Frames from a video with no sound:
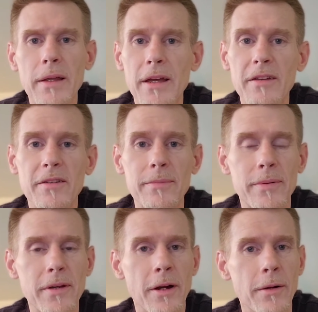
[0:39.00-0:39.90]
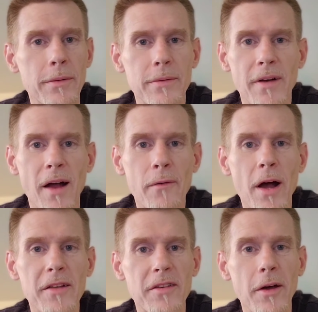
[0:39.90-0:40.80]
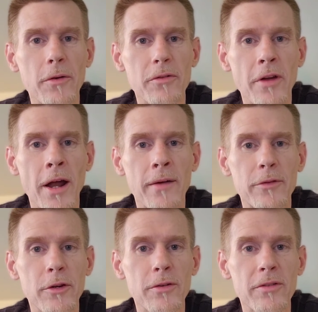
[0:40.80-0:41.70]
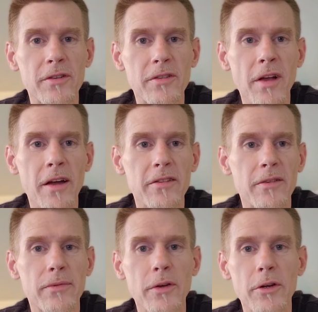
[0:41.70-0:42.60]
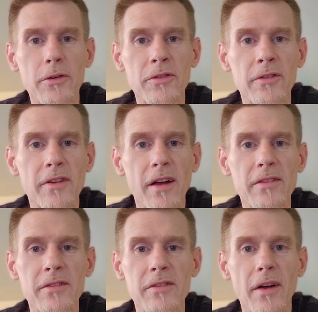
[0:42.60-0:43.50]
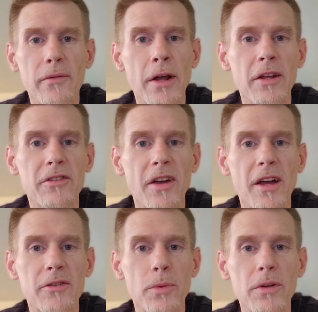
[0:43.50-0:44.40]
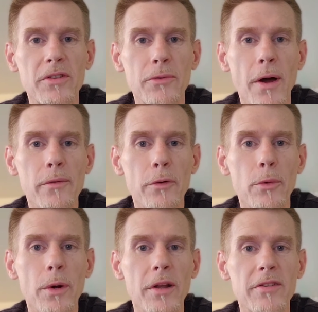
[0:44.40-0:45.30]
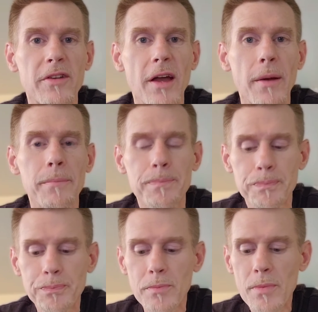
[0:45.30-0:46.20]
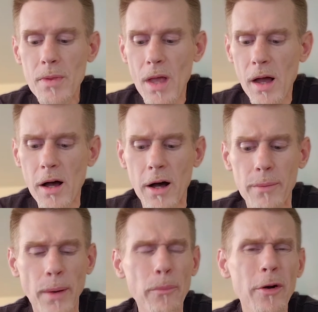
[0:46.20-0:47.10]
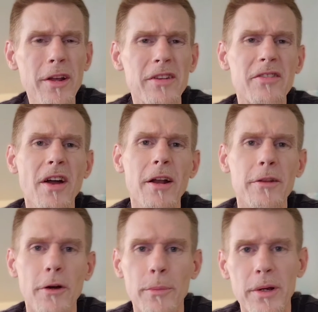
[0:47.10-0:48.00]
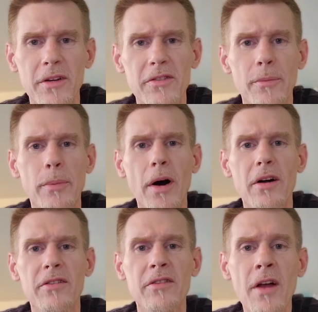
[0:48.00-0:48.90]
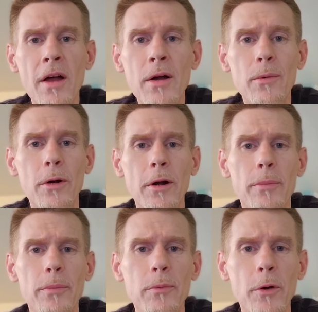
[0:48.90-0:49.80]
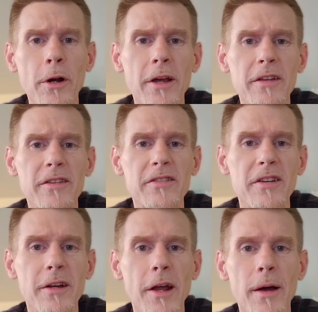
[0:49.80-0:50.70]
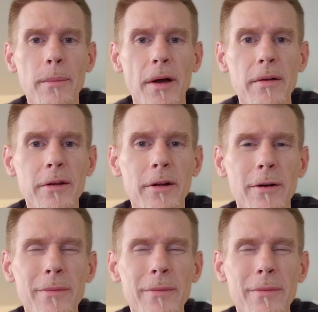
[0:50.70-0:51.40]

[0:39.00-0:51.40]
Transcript: Taylor's going to have to use his legs if the Houston Texans have any chance whatsoever to win this game. I'm pretty excited, though, because the Bucs, we're gonna get to see them at,